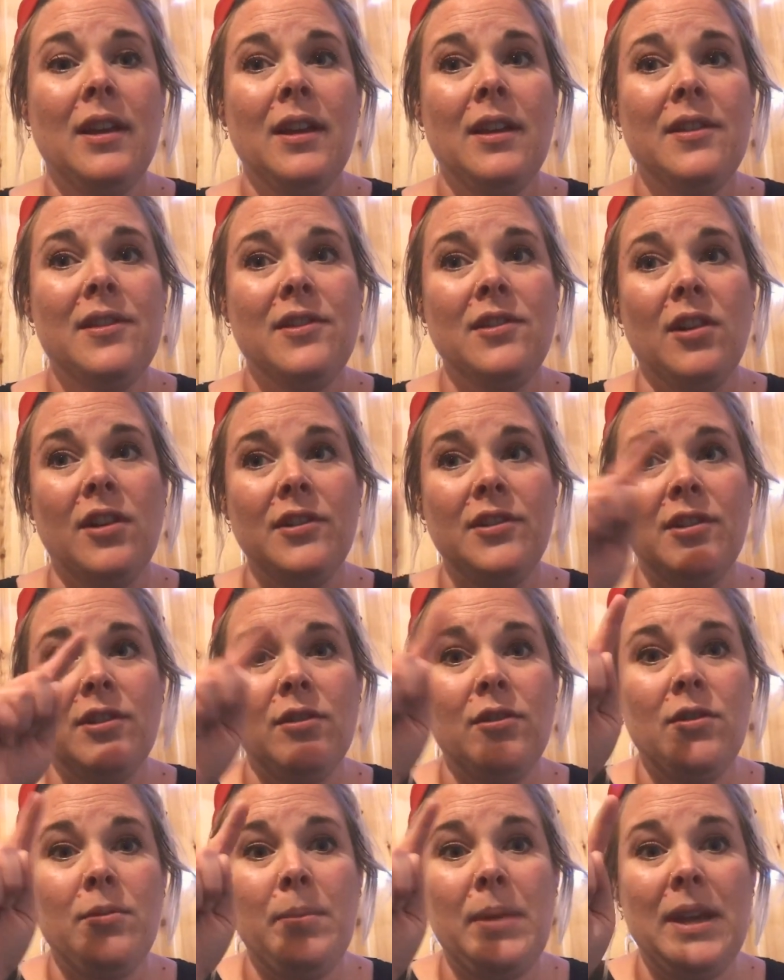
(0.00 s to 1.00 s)
starting
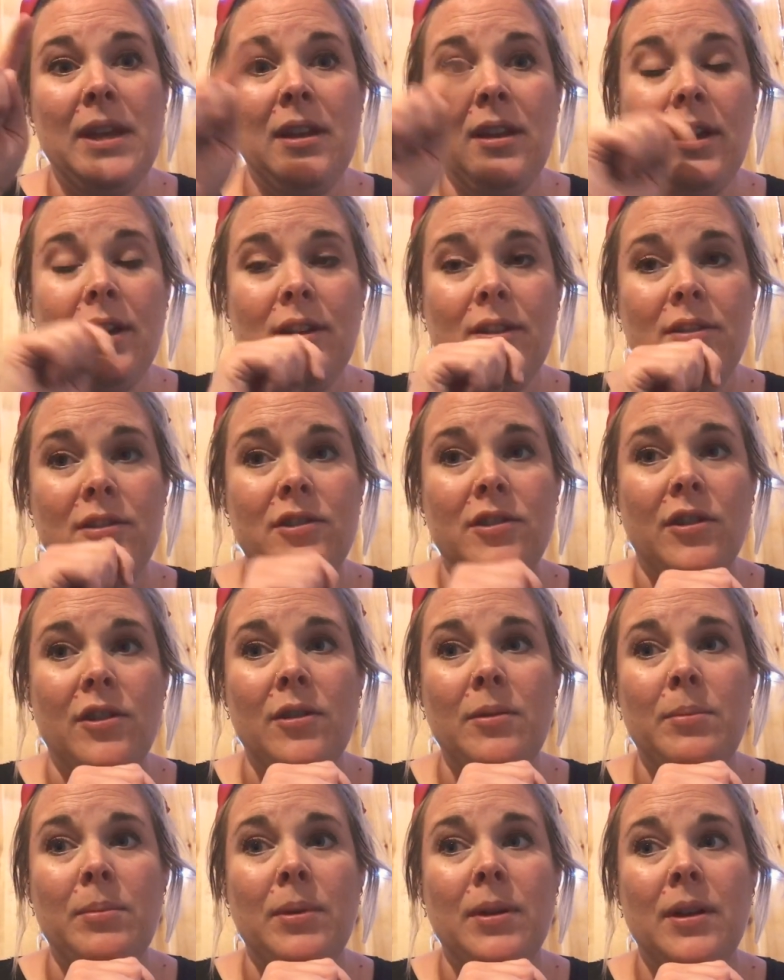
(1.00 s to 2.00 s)
on the B line at the
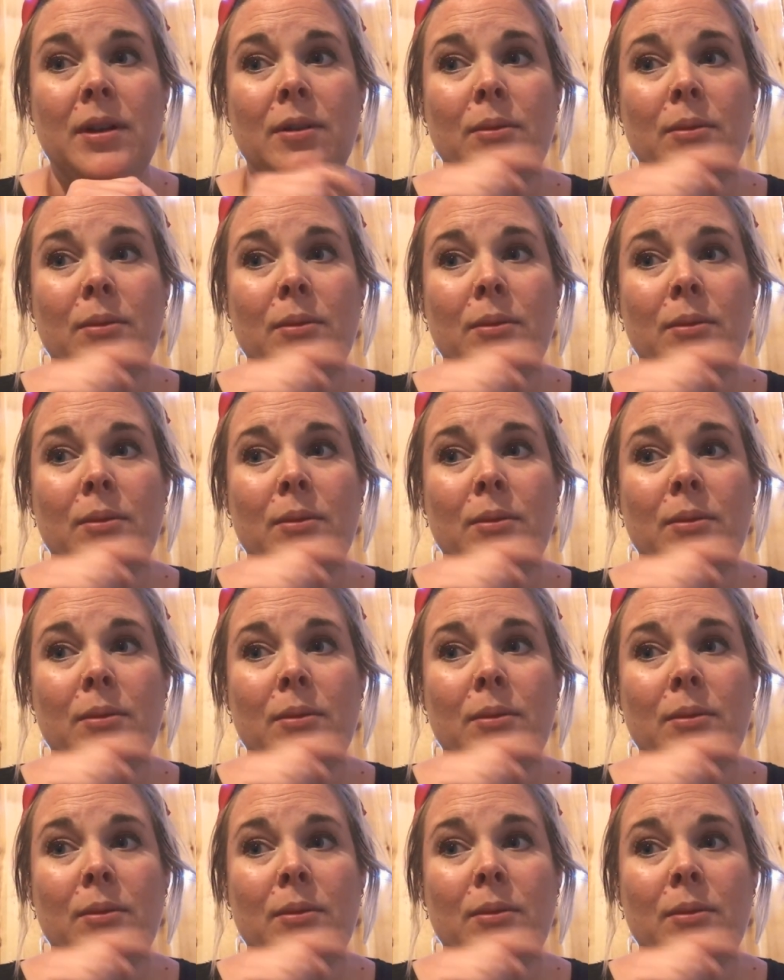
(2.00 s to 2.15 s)
top,